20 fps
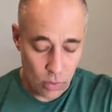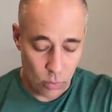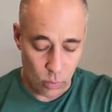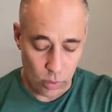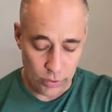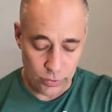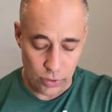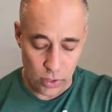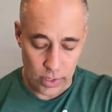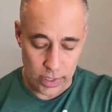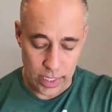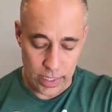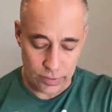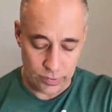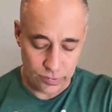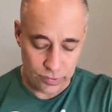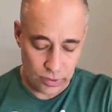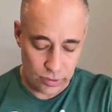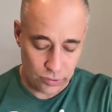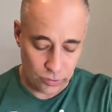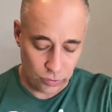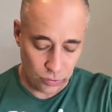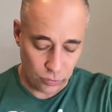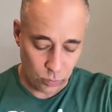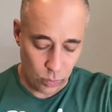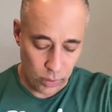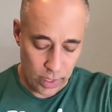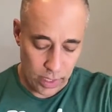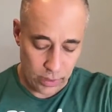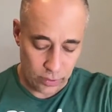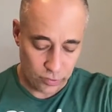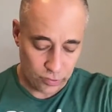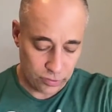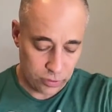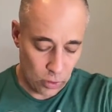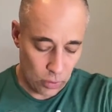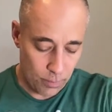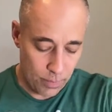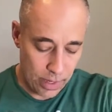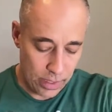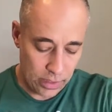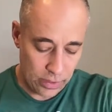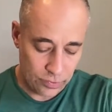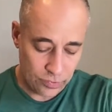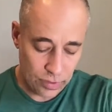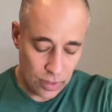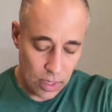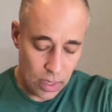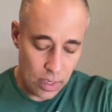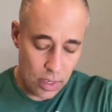1 dog had seizures, 1 had a slow menace,